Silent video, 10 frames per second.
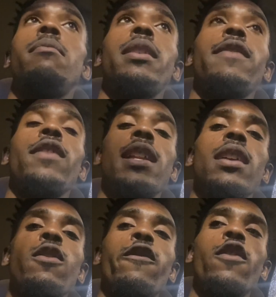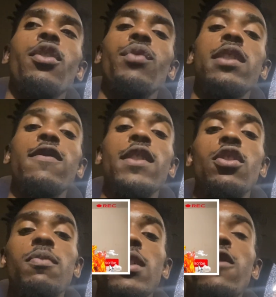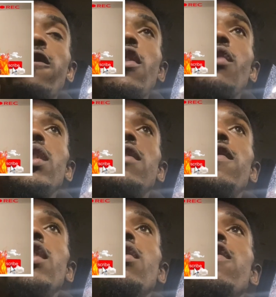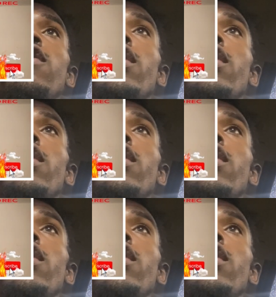But if y'all ain't gonna fuck the recent videos, man, go fuck the recent videos for